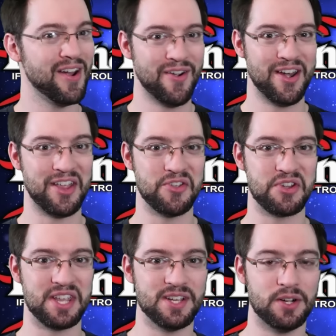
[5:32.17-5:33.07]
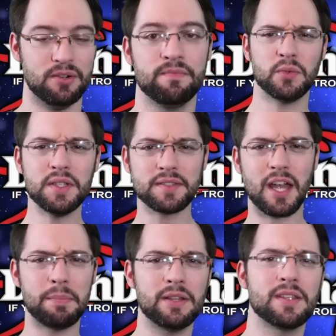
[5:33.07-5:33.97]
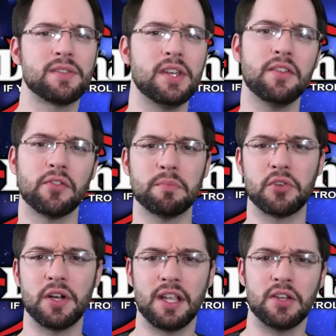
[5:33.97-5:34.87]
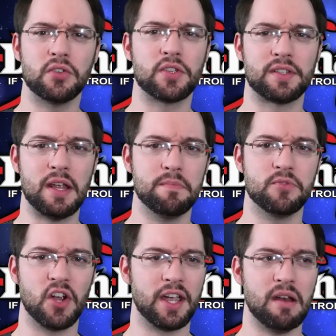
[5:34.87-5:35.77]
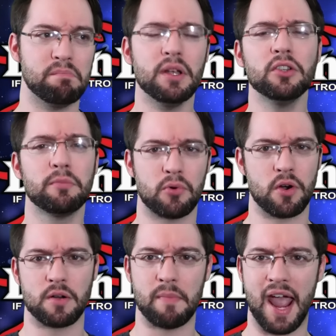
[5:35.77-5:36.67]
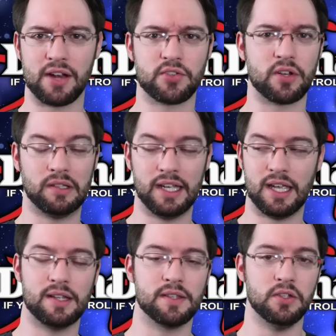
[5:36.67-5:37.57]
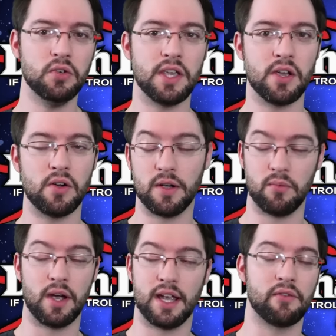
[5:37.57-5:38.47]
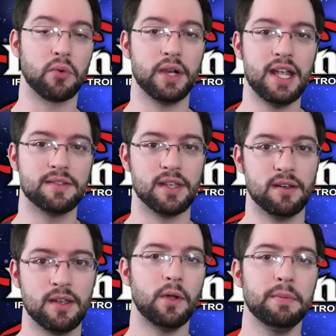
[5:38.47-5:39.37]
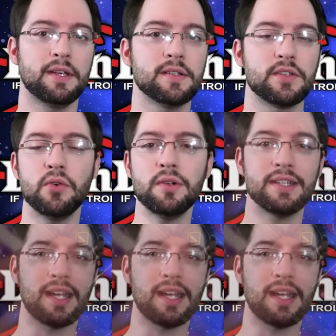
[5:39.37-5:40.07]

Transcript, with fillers: very Yu-Gi-Oh. So what's stopping this thing from turning into just a giant build-a-board match like it is in Yu-Gi-Oh and why everyone hates it? Well, because your